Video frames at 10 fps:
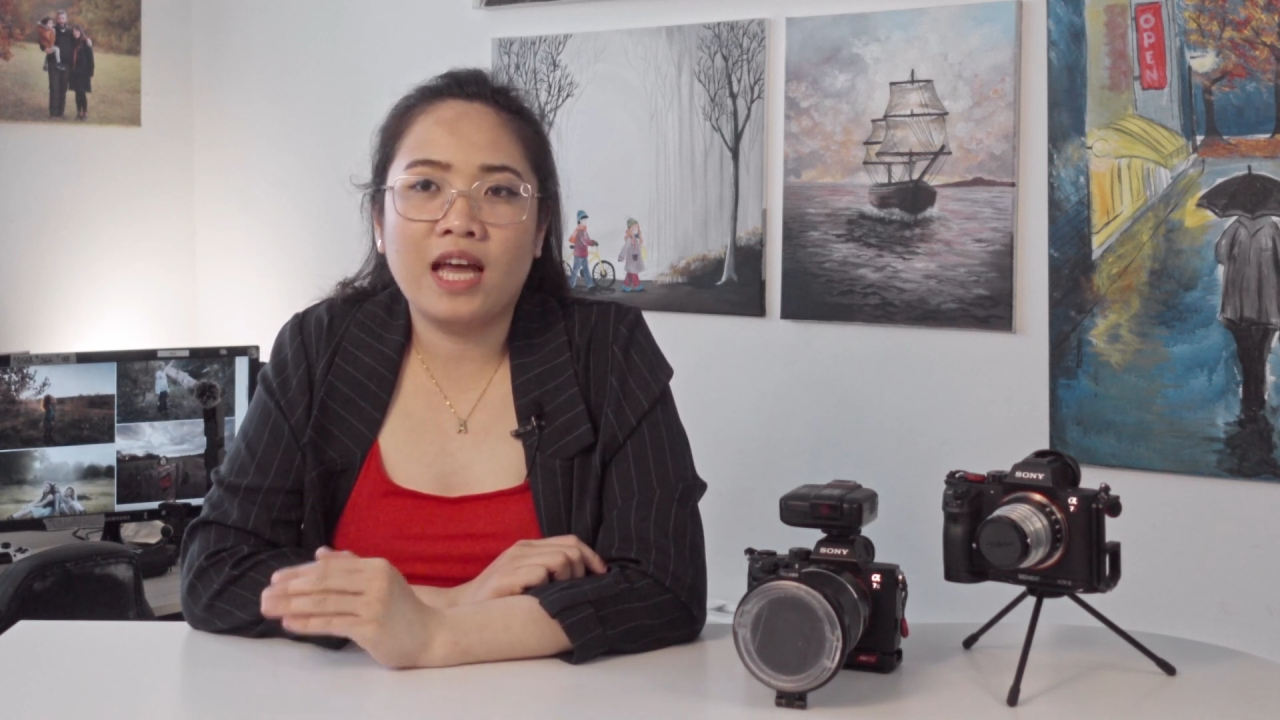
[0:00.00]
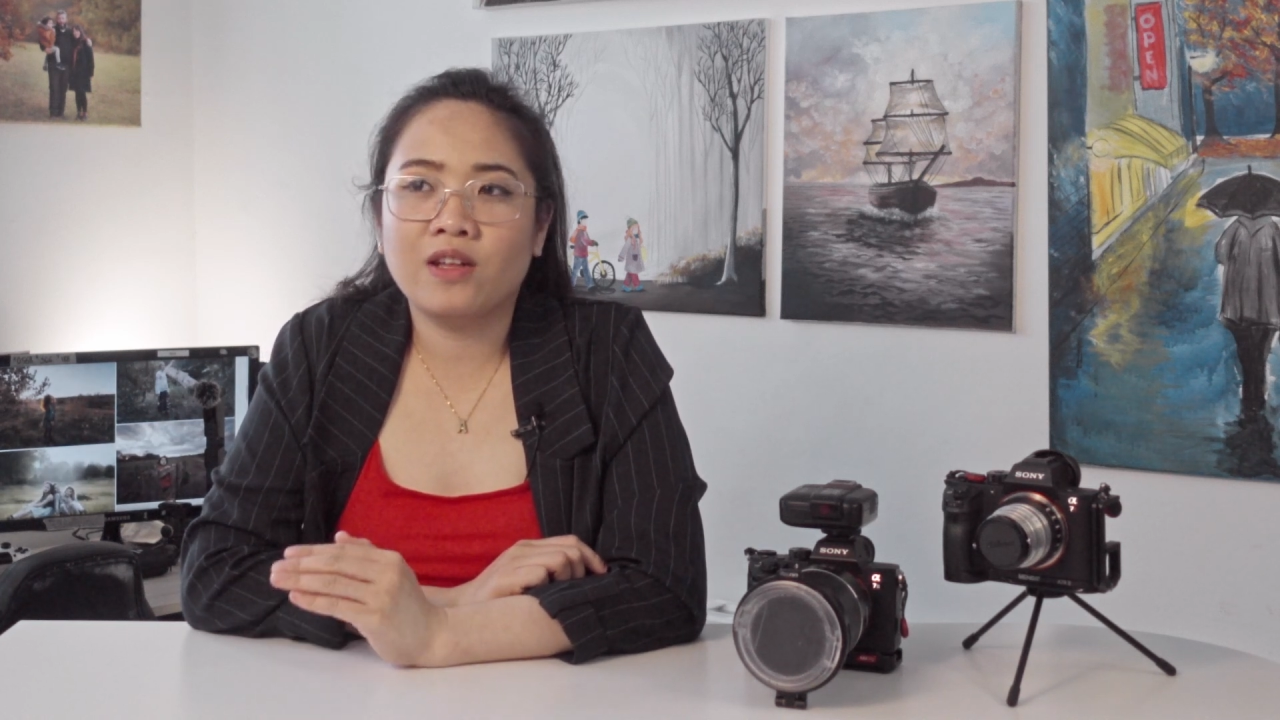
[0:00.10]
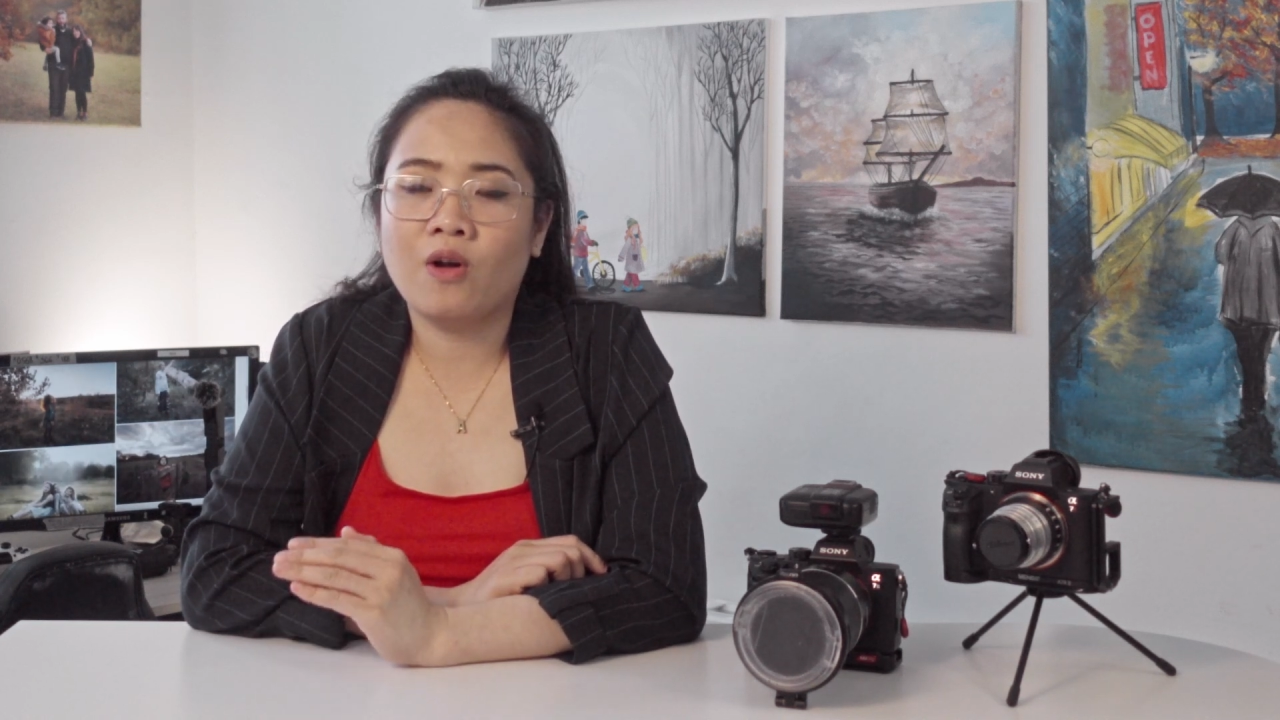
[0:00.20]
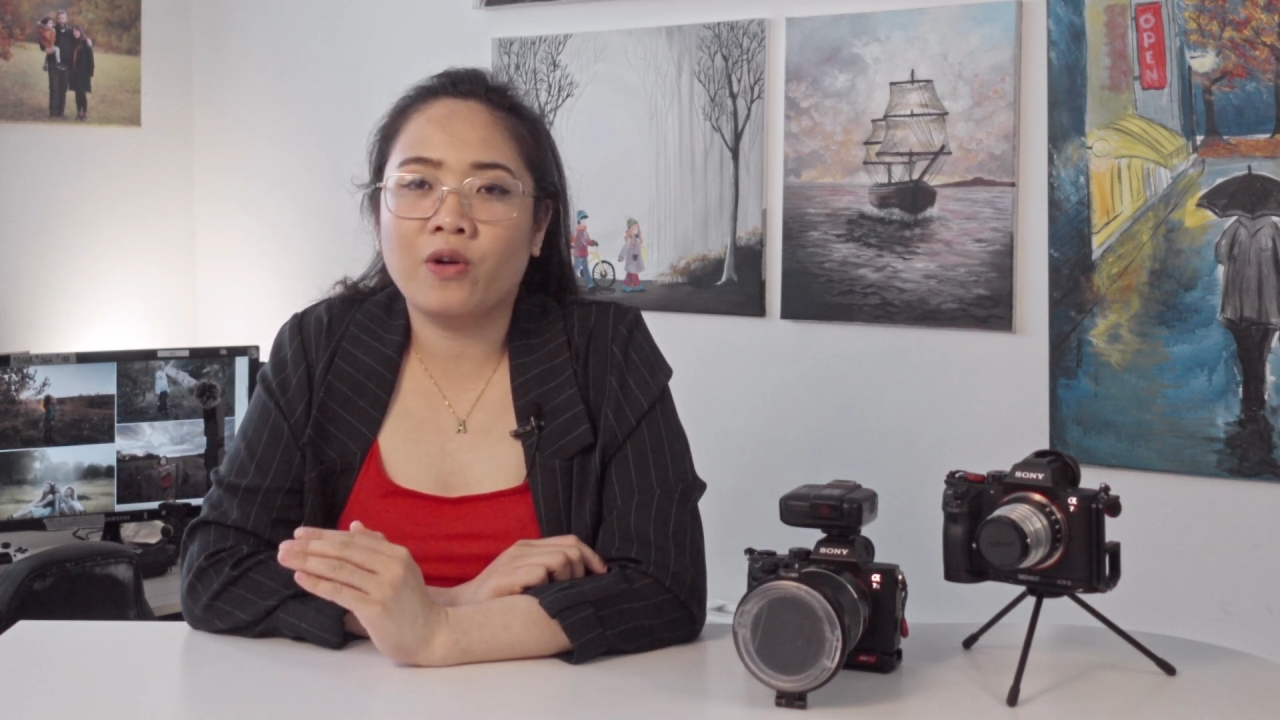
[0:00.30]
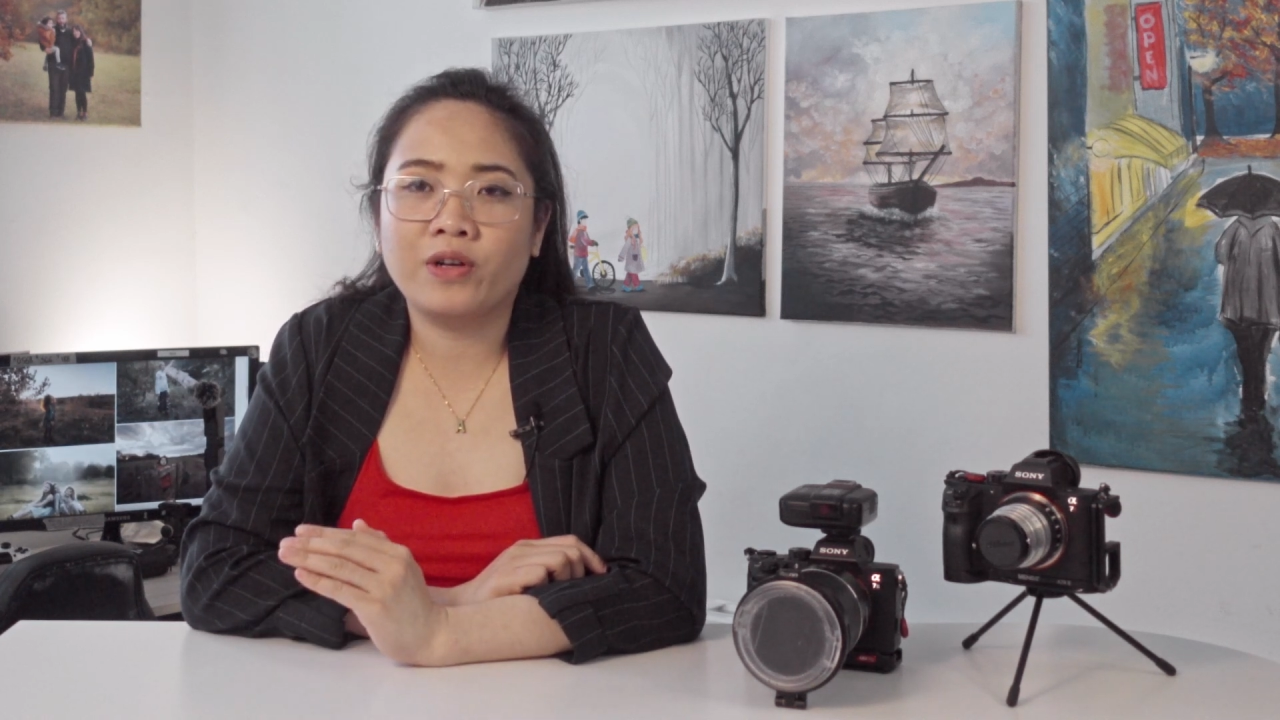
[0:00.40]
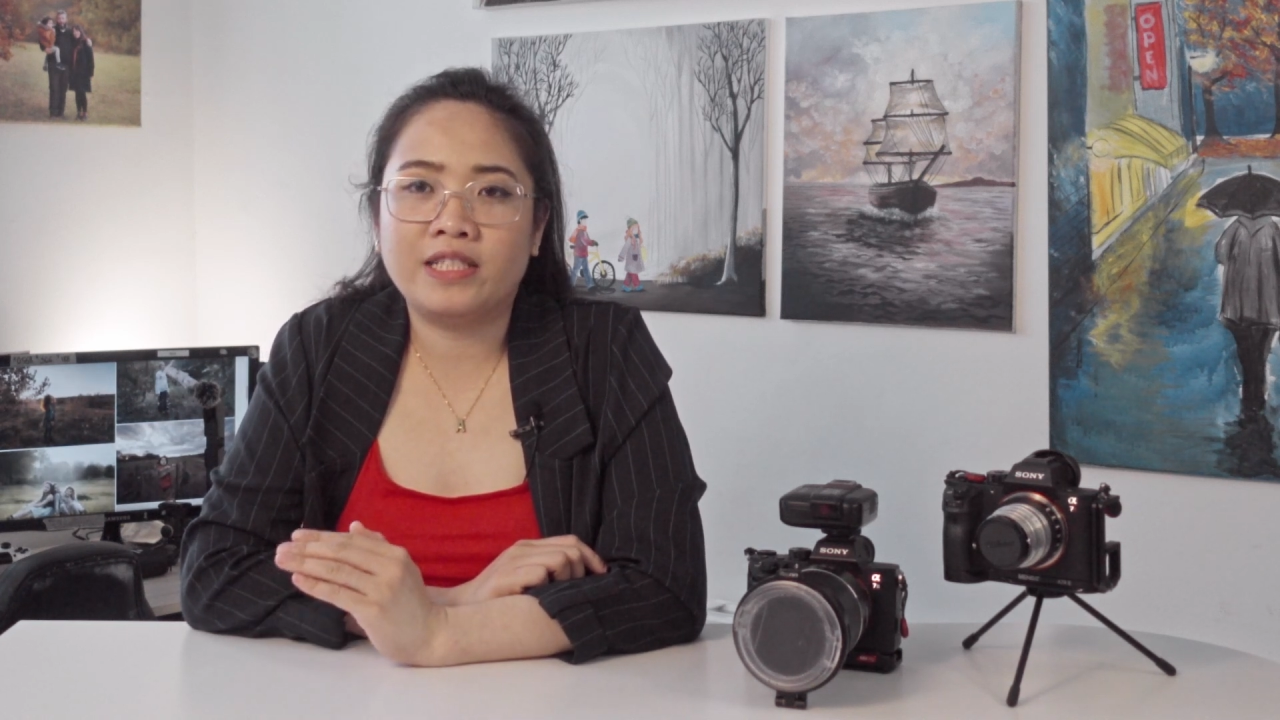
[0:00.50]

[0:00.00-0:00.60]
and color